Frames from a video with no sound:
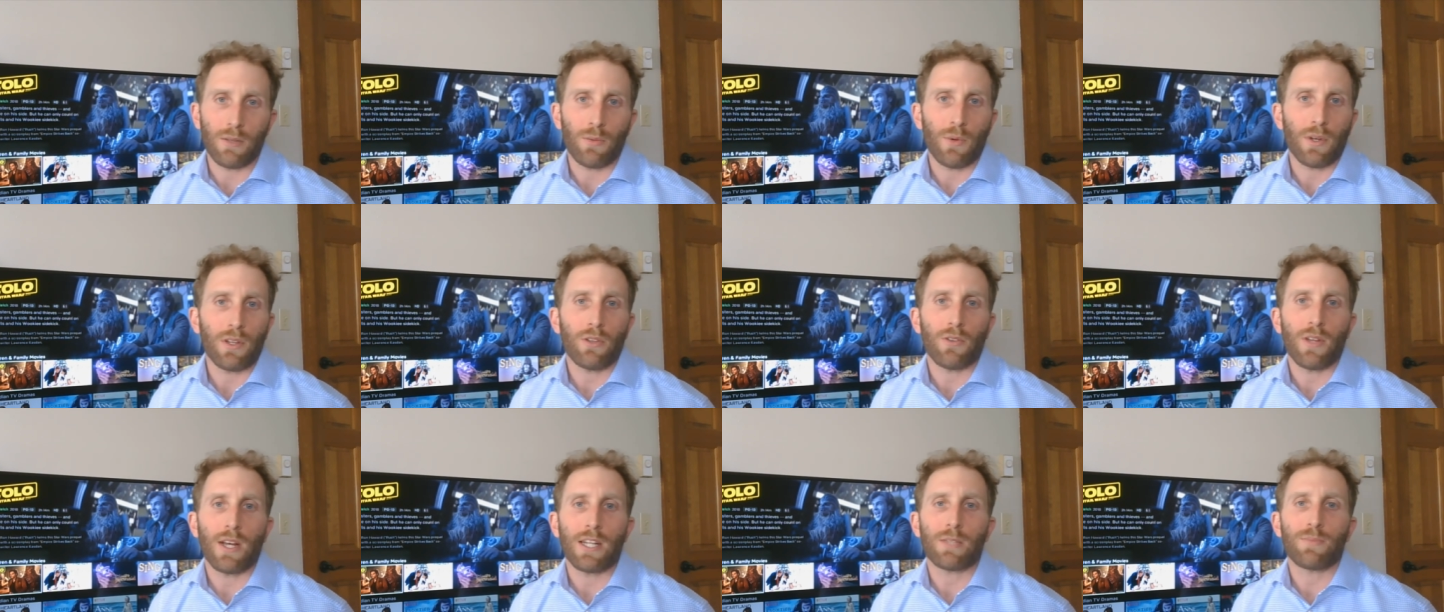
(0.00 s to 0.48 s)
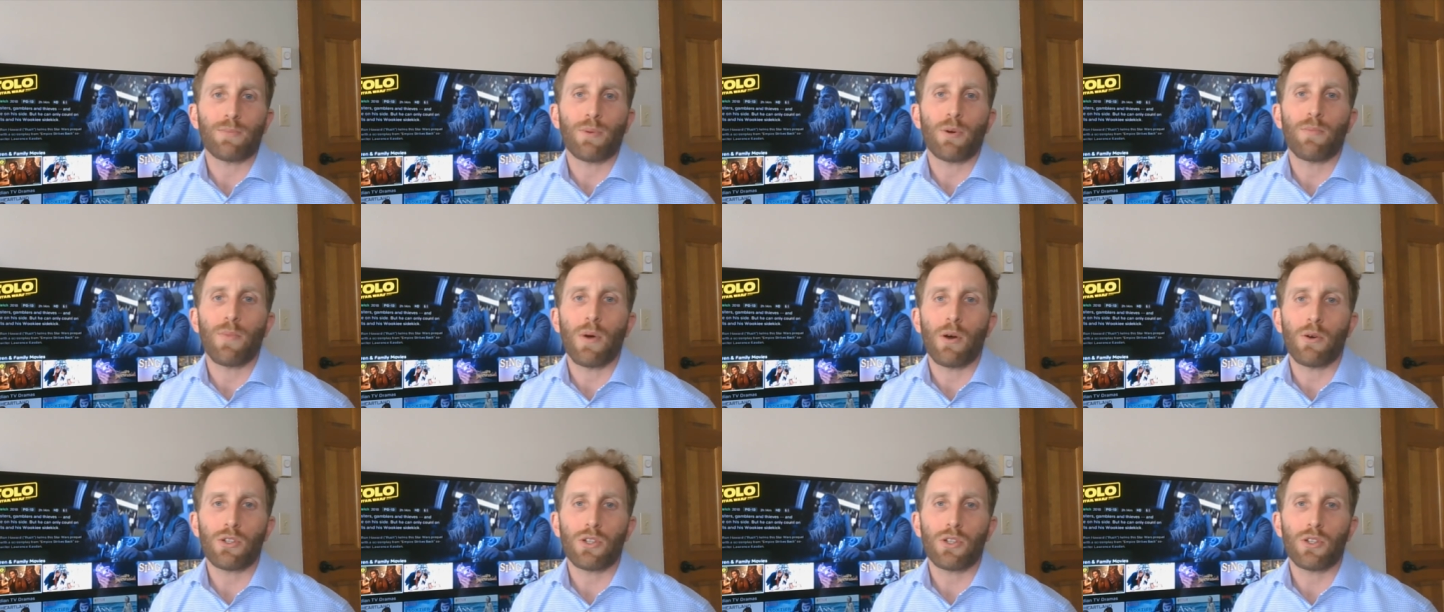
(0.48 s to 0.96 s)
whether that's
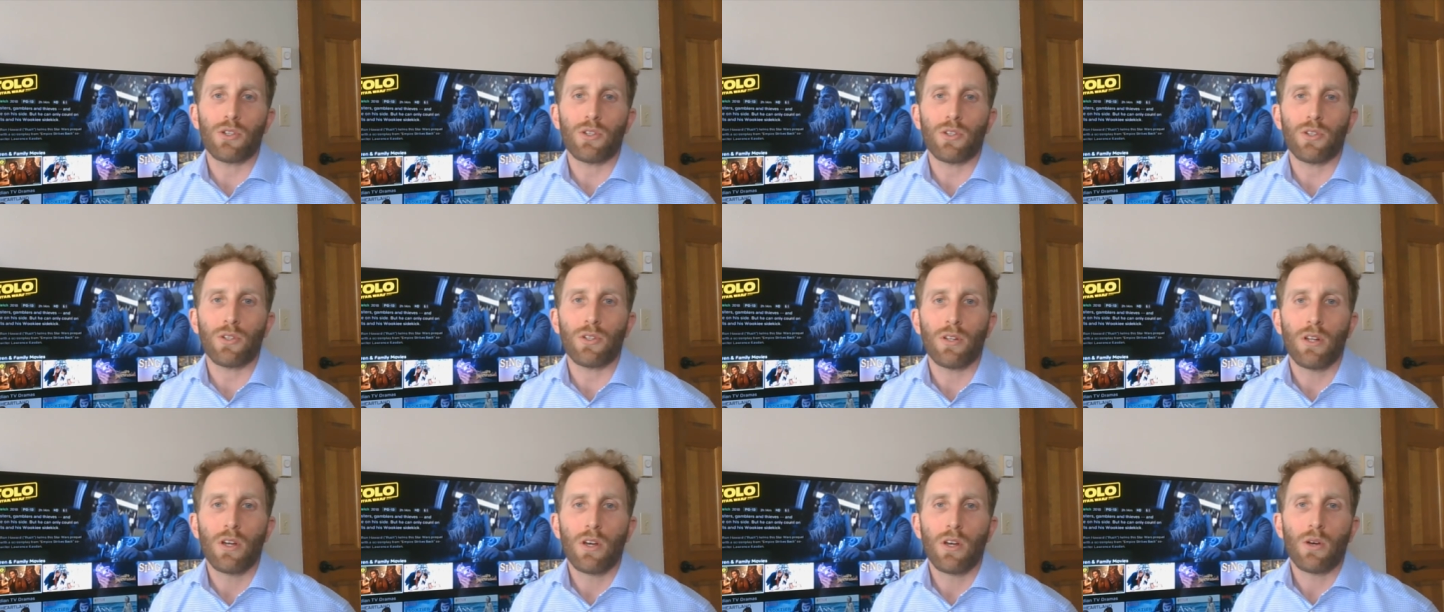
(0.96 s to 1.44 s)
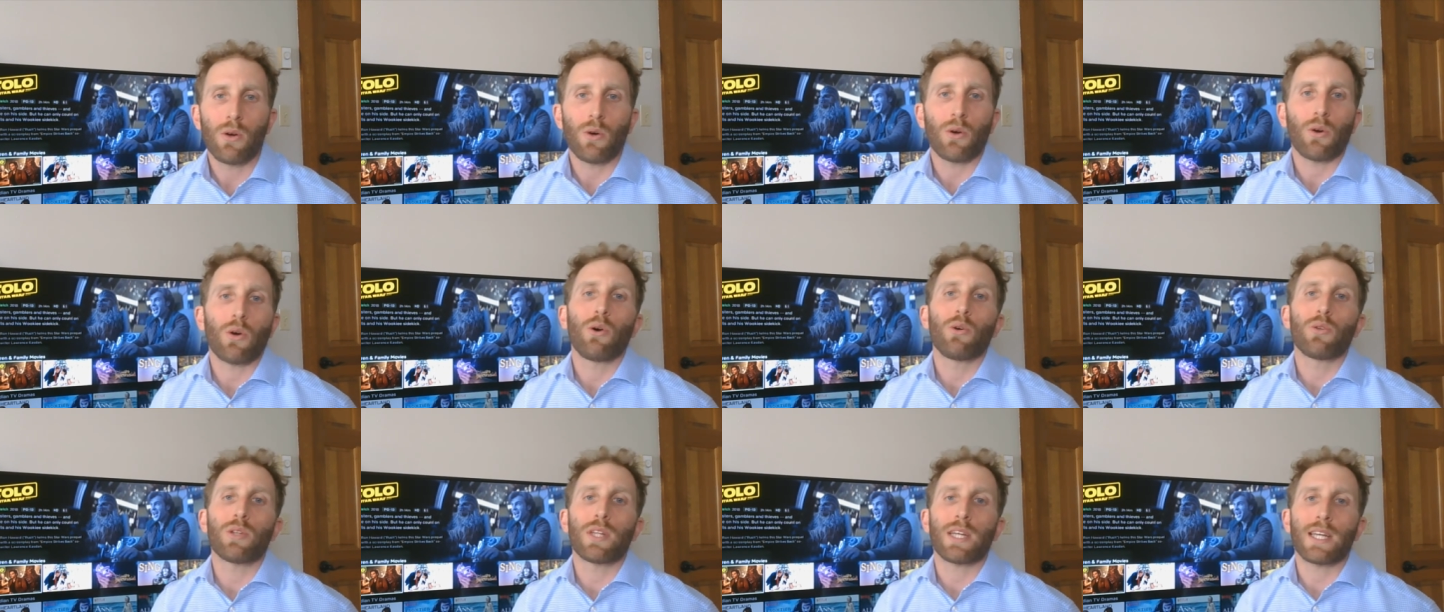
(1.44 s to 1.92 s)
promotional or
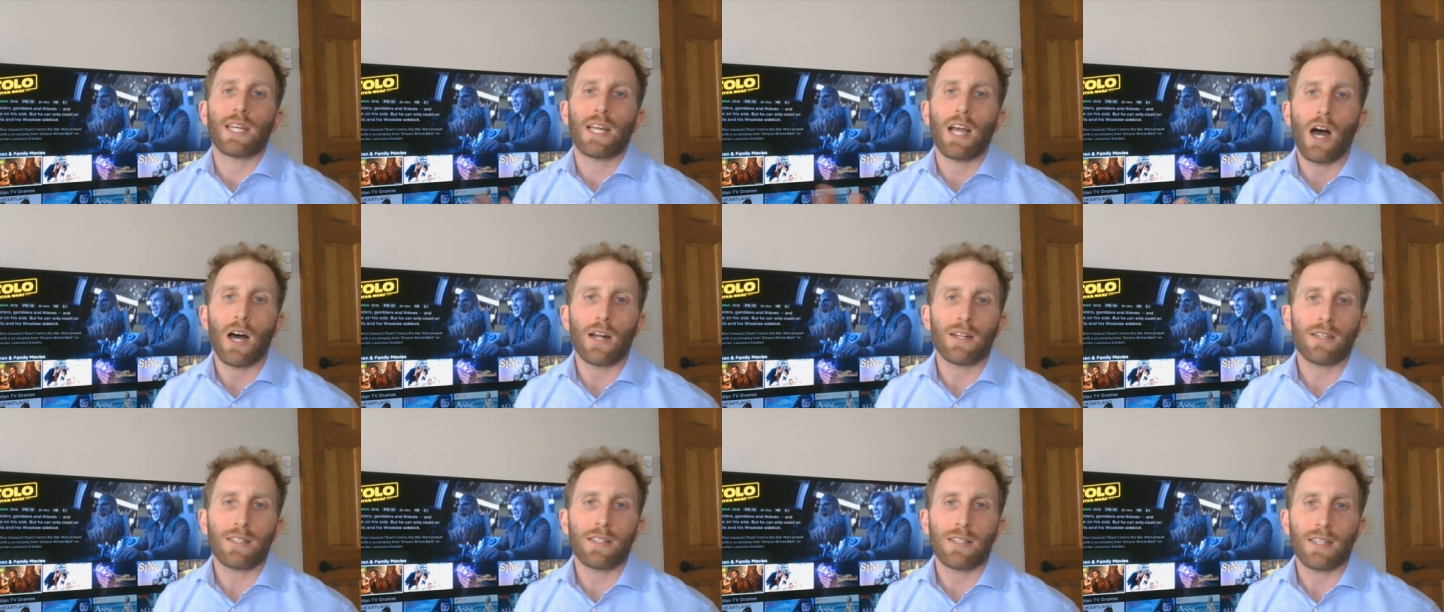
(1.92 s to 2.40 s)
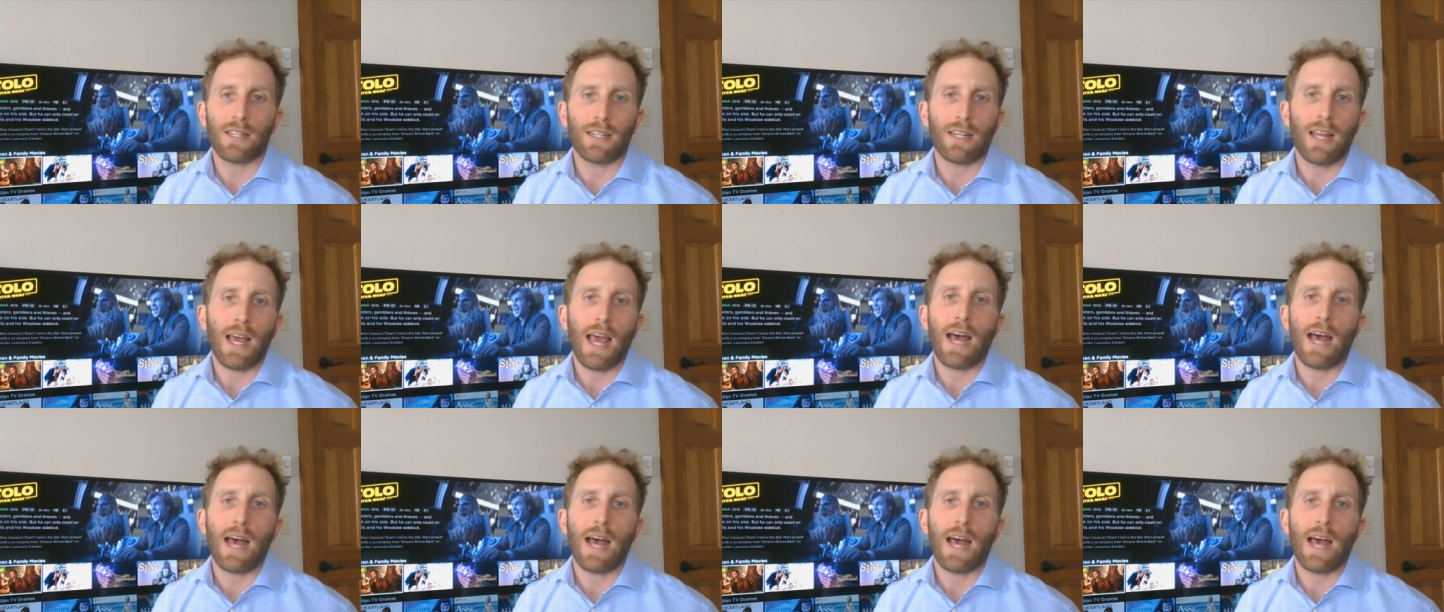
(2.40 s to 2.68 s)
holding constant